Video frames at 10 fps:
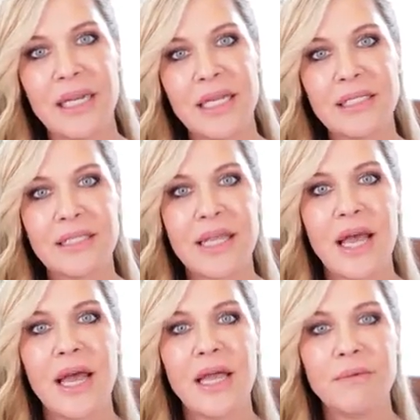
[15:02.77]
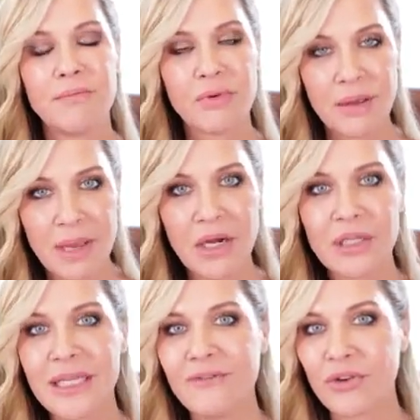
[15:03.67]
is that
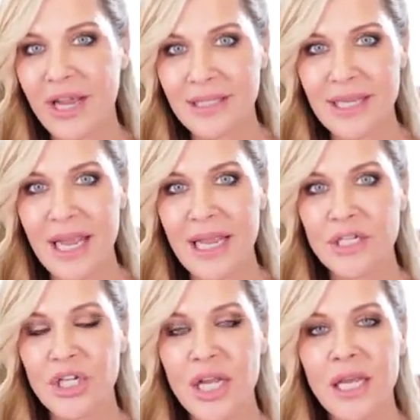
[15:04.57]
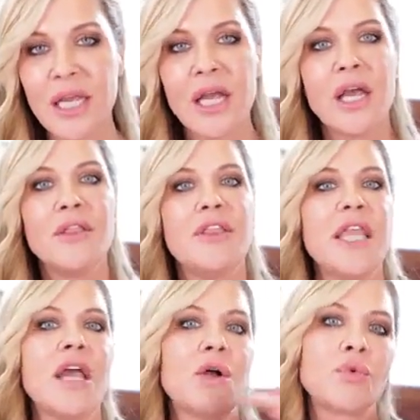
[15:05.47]
primarily for anti-aging,
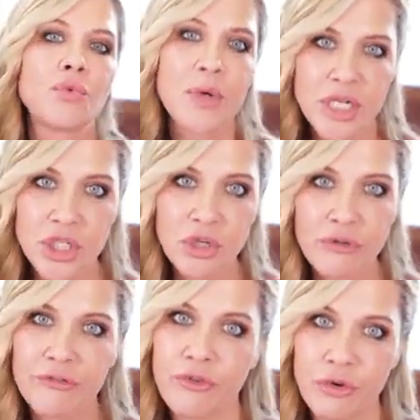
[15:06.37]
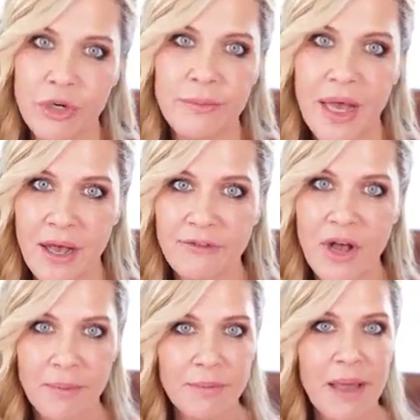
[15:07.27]
the original form of
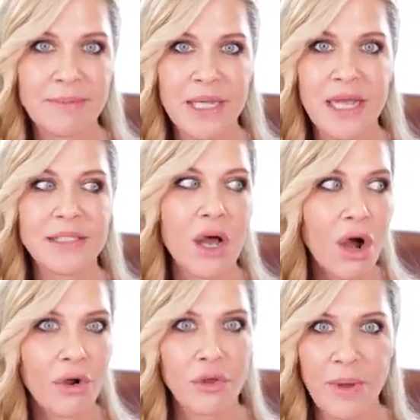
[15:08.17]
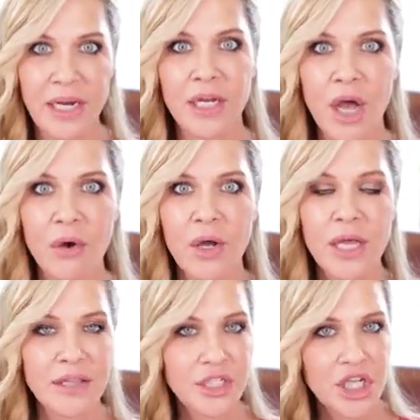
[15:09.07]
copper peptides are the way to go.
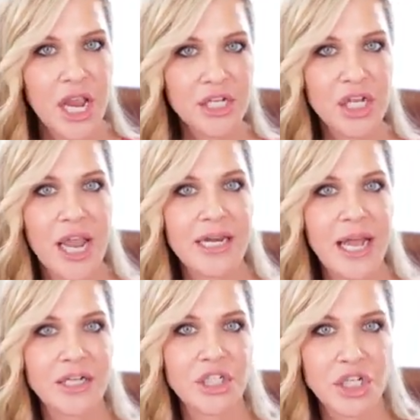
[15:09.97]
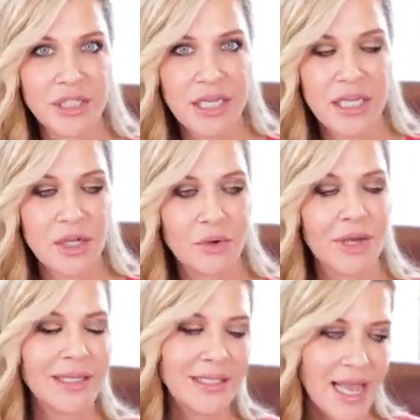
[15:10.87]
The GHK-Cu.
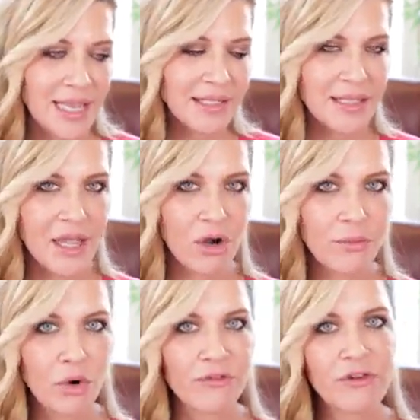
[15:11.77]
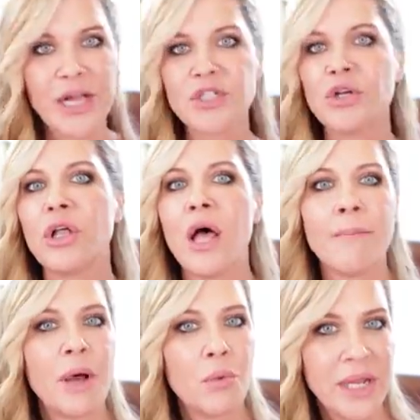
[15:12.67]
Yes, they are more fragile,
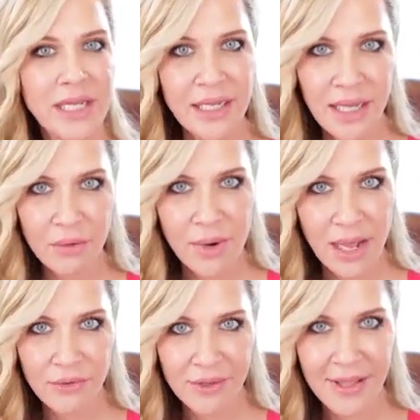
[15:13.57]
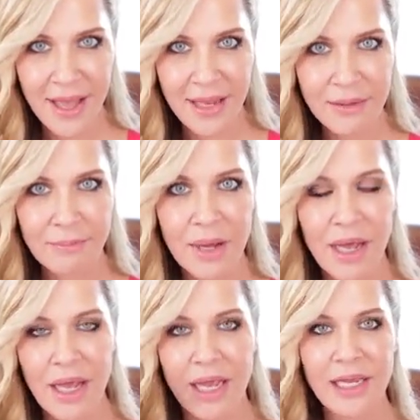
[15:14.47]
but we can get around that
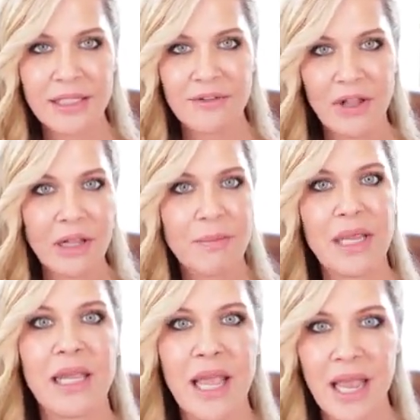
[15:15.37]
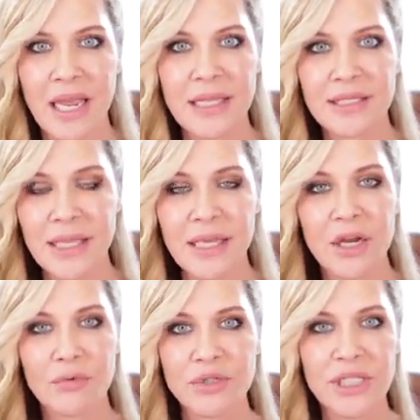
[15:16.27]
by developing a
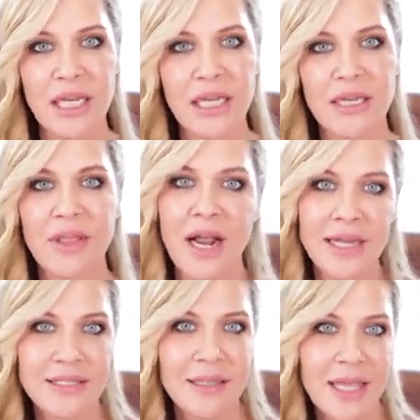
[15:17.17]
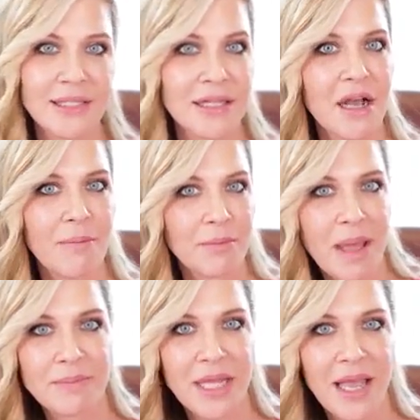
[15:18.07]
skincare routine that isolates the copper
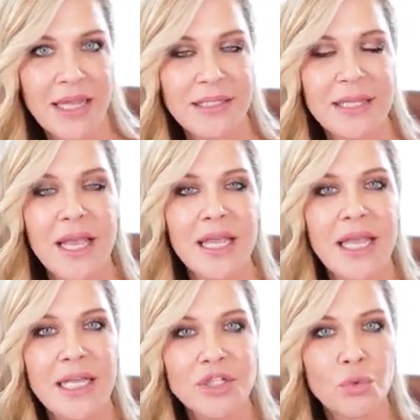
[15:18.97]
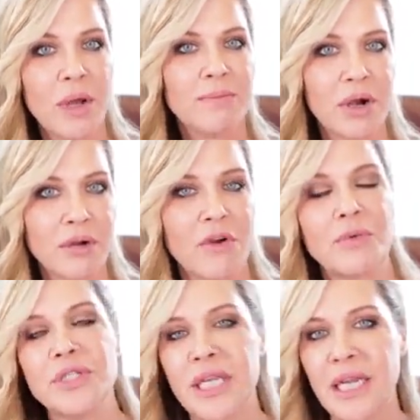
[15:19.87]
peptides into one part of our
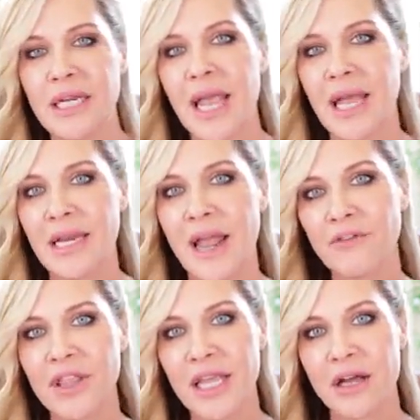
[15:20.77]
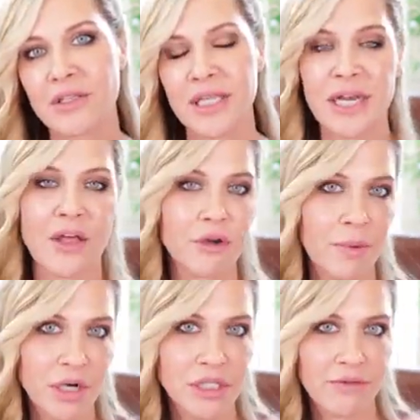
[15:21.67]
routine and everything else in other
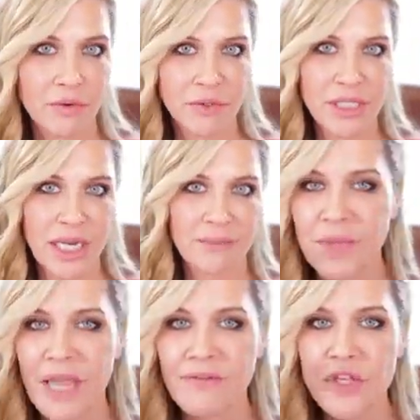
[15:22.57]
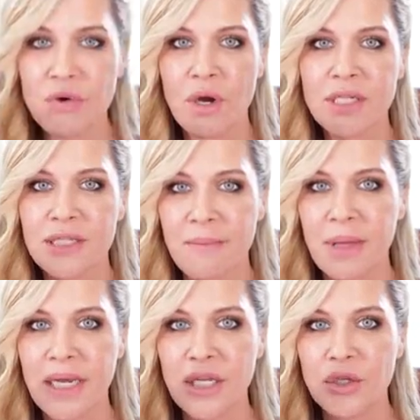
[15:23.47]
parts of our routine. If you are
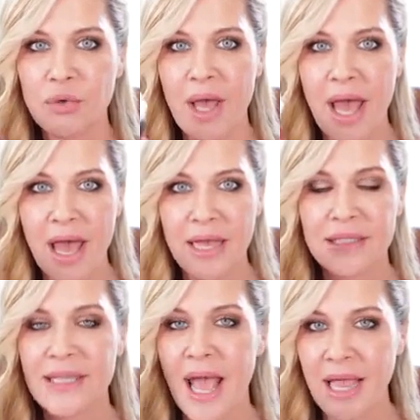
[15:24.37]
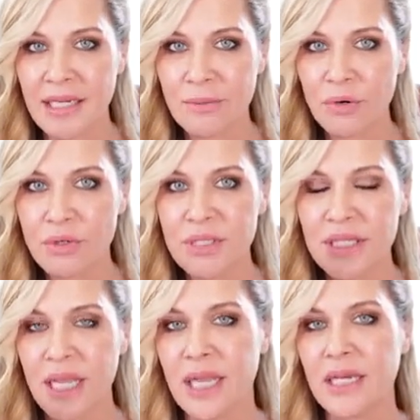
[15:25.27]
somebody who has acne-prone
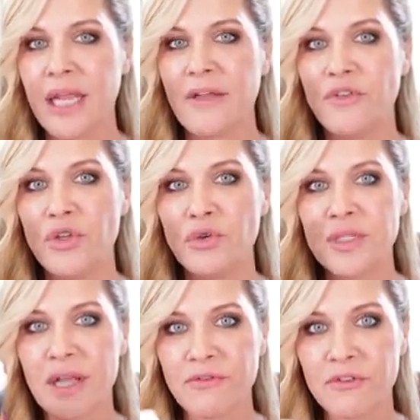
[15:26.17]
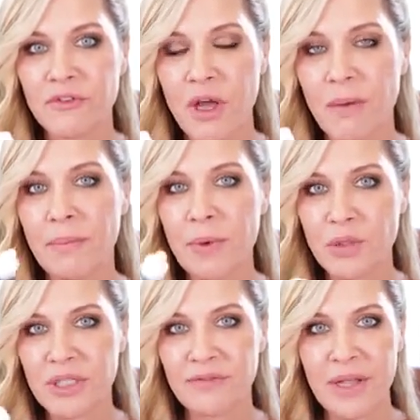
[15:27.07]
skin, if you suffer from
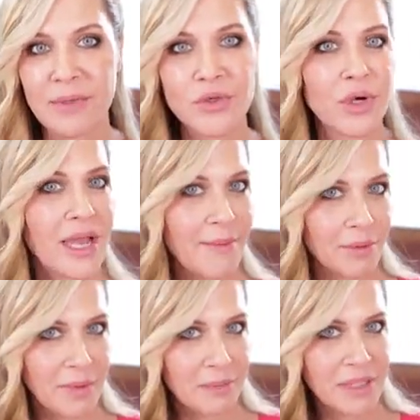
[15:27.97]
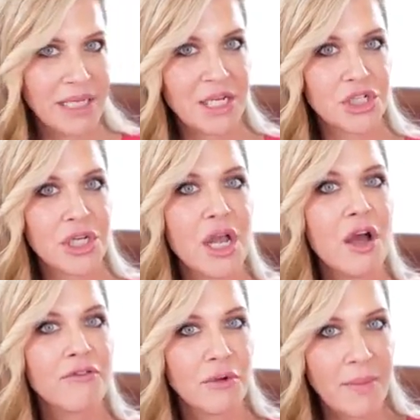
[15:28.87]
post-inflammatory hyperpigmentation
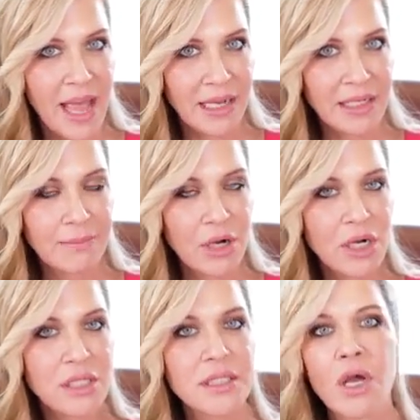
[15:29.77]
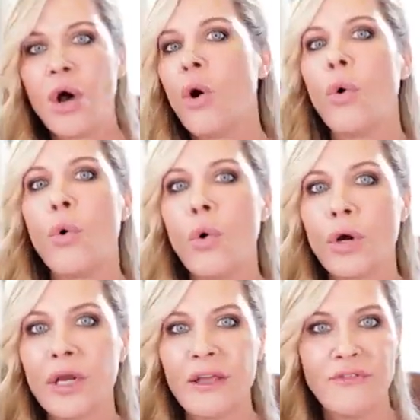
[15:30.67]
from acne marks,
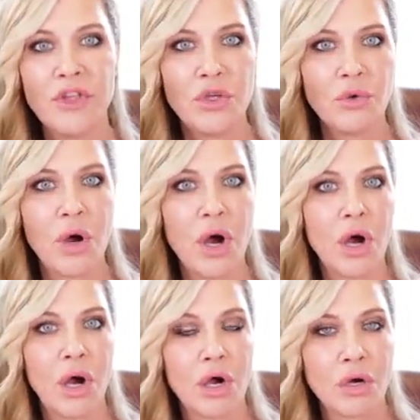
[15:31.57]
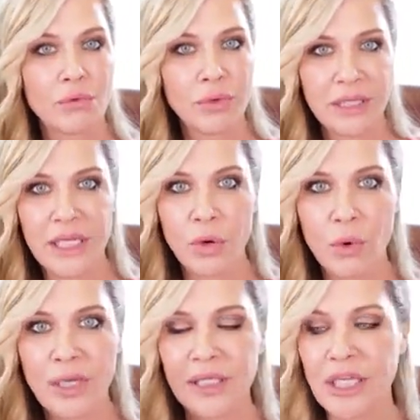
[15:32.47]
or if you are really
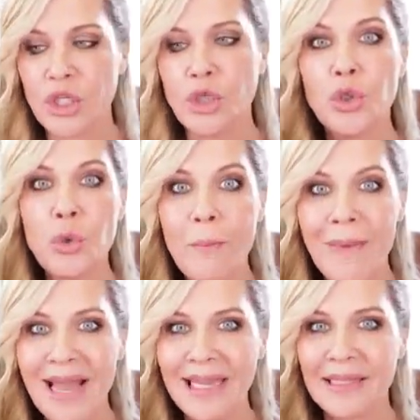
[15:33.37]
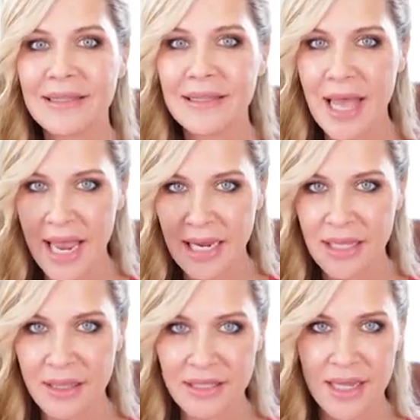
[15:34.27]
oily, you might
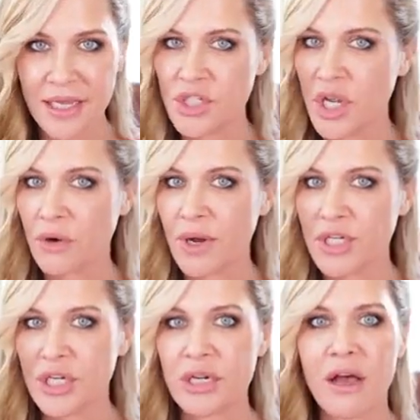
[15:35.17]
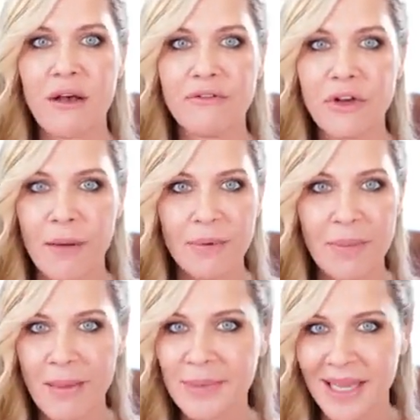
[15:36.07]
like the second generation of copper
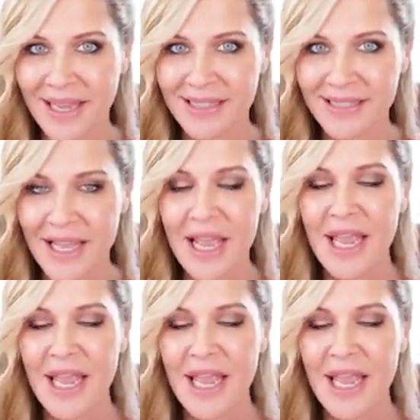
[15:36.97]
peptides.